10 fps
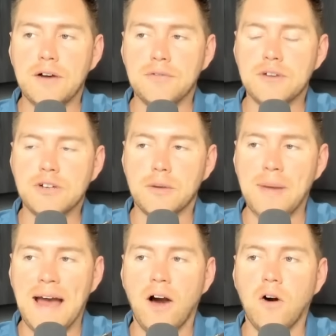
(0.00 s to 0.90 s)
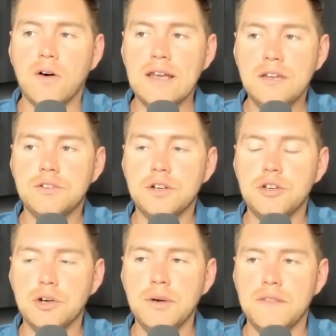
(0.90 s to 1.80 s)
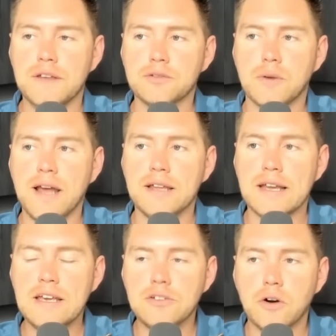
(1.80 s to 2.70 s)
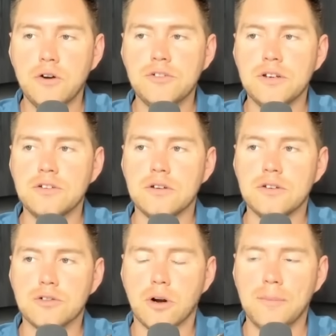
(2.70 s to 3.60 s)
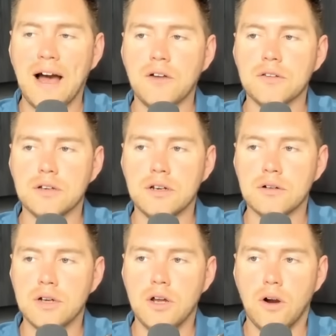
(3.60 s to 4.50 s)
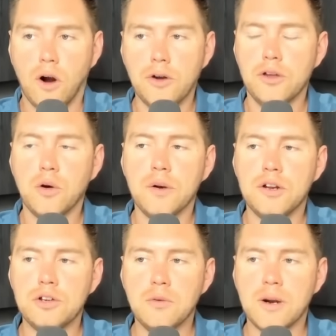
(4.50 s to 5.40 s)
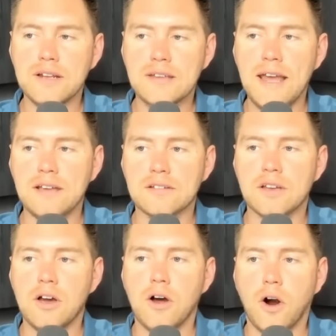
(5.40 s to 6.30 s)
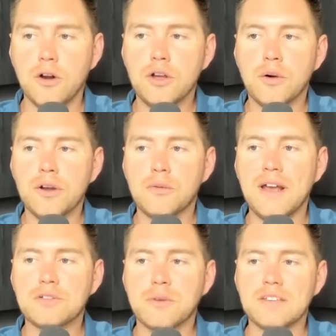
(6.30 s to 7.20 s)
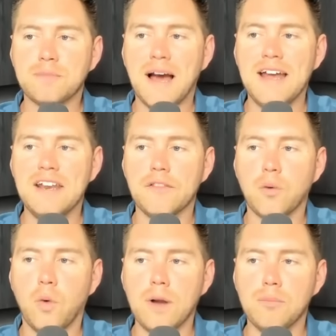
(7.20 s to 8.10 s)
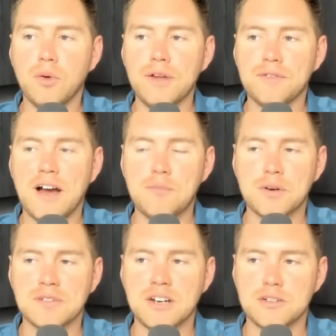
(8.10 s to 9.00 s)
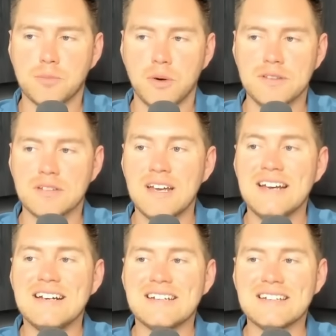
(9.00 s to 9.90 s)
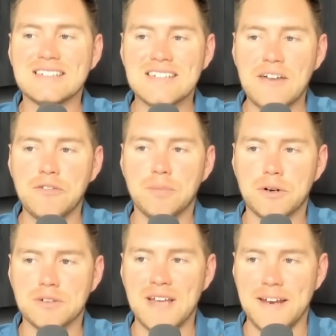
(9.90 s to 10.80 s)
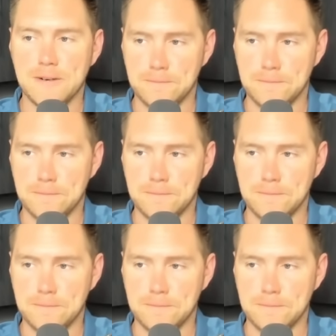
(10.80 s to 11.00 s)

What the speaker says: Chair Powell into doing this, right? Like he's urging Jerome Powell that, you know, are you going to do what it takes? Are you going to raise rates by another 1.5 percentage points to 7%?